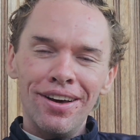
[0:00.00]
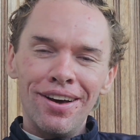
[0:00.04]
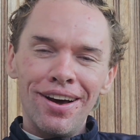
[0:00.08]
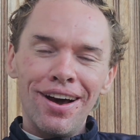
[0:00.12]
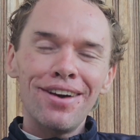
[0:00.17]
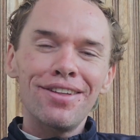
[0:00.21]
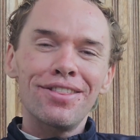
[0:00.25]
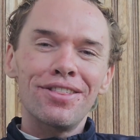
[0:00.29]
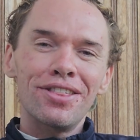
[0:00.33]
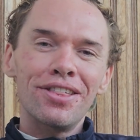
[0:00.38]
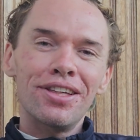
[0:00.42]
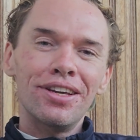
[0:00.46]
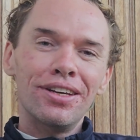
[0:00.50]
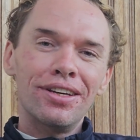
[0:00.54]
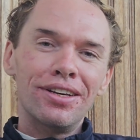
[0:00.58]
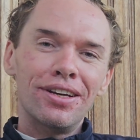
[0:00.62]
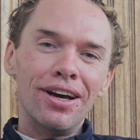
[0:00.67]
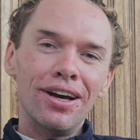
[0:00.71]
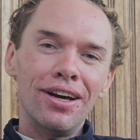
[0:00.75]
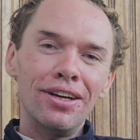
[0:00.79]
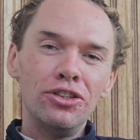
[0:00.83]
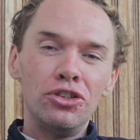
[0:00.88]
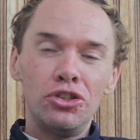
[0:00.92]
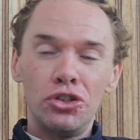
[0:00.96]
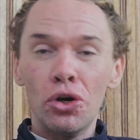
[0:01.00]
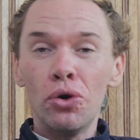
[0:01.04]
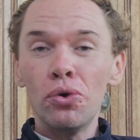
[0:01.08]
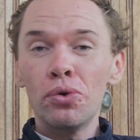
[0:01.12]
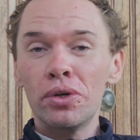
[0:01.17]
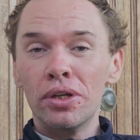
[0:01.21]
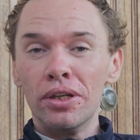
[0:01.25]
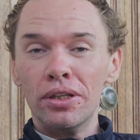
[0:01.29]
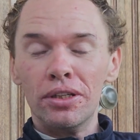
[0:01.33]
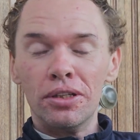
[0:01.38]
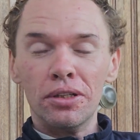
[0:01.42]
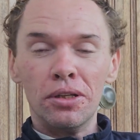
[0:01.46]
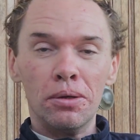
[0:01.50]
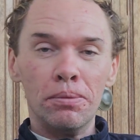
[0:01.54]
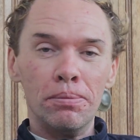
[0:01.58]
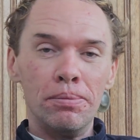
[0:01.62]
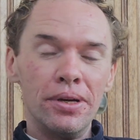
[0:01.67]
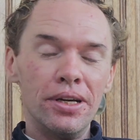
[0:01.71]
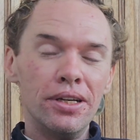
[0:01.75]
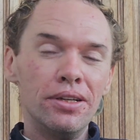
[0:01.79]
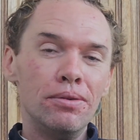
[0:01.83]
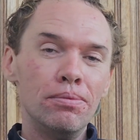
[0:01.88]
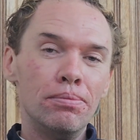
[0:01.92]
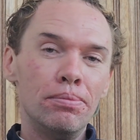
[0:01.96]
I think I joke a little
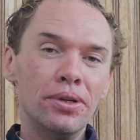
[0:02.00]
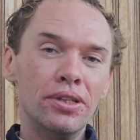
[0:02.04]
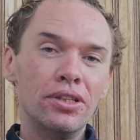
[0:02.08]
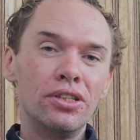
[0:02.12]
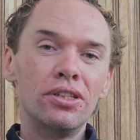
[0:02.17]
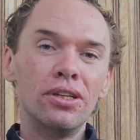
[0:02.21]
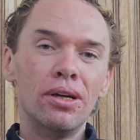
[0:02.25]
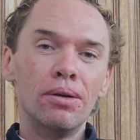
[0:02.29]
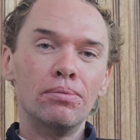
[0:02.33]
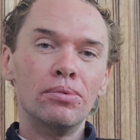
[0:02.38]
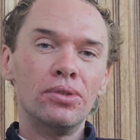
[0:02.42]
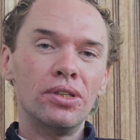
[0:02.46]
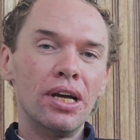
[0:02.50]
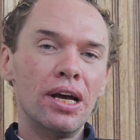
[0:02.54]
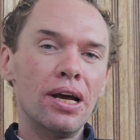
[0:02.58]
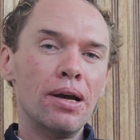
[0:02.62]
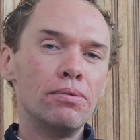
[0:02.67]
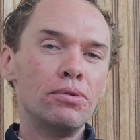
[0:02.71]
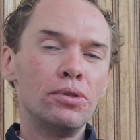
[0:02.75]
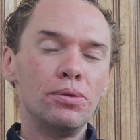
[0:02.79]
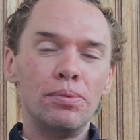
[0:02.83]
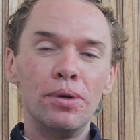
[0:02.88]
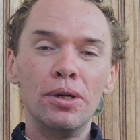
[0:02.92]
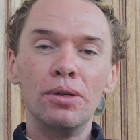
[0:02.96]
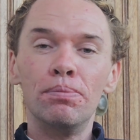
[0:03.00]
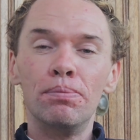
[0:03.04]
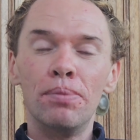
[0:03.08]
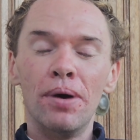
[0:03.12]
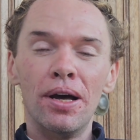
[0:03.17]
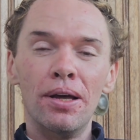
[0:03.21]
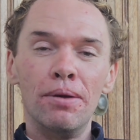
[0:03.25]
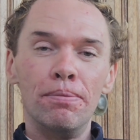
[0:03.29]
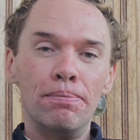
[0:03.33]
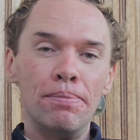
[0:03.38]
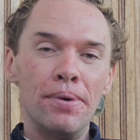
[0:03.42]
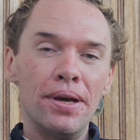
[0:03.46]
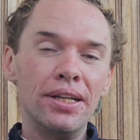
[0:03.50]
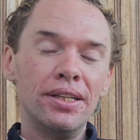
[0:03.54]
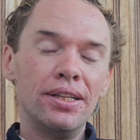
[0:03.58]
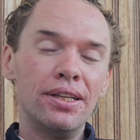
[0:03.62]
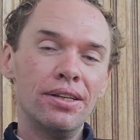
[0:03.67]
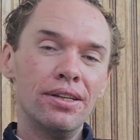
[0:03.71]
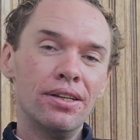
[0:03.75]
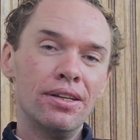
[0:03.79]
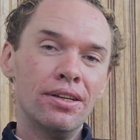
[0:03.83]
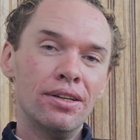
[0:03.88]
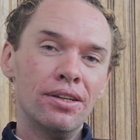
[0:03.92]
bit, but sometimes bit by bit.